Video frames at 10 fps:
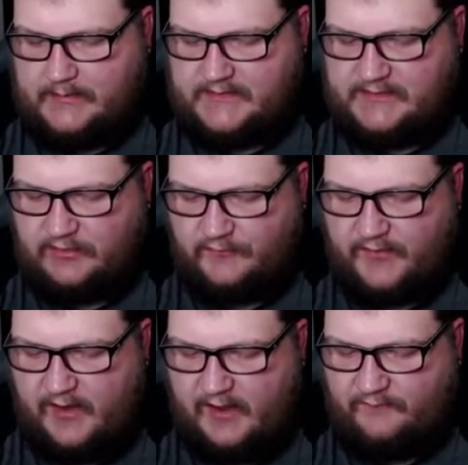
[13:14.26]

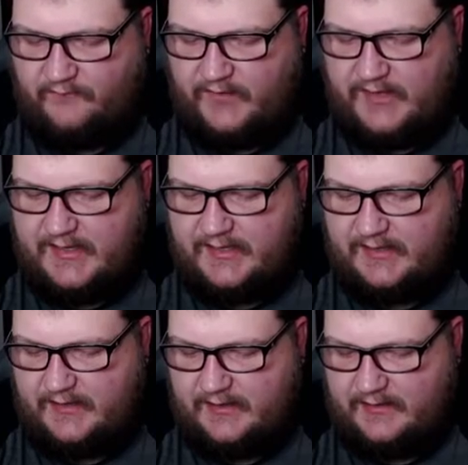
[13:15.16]
Sylveon
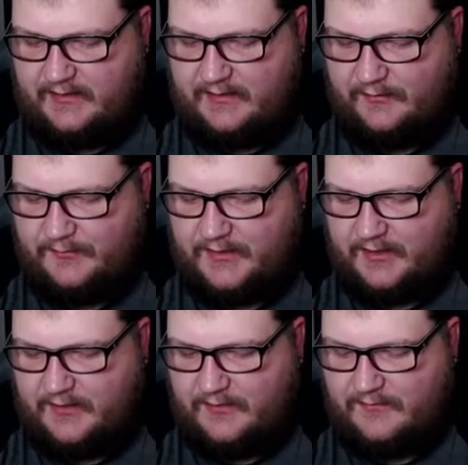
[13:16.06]
V. There we
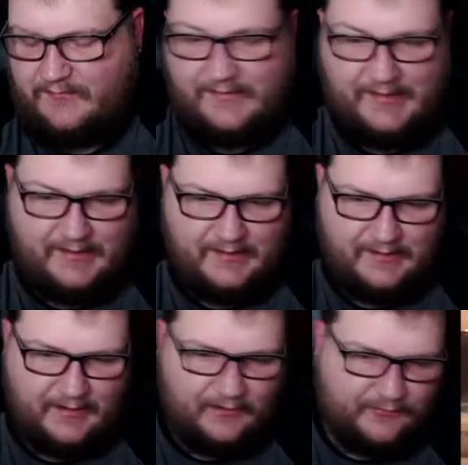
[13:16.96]
go.
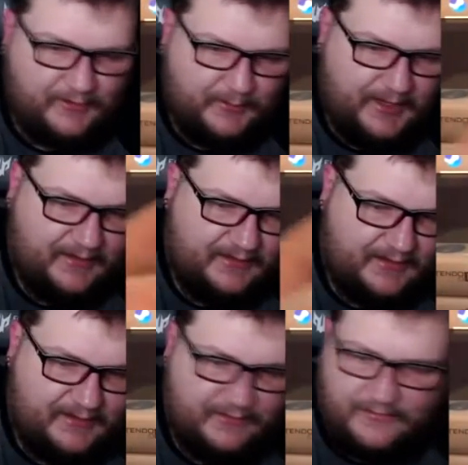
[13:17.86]
I don't think we had
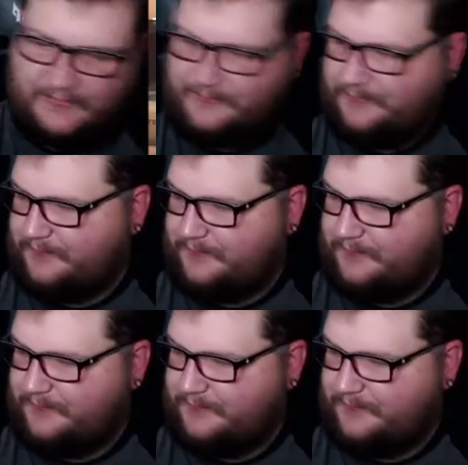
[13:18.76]
that either.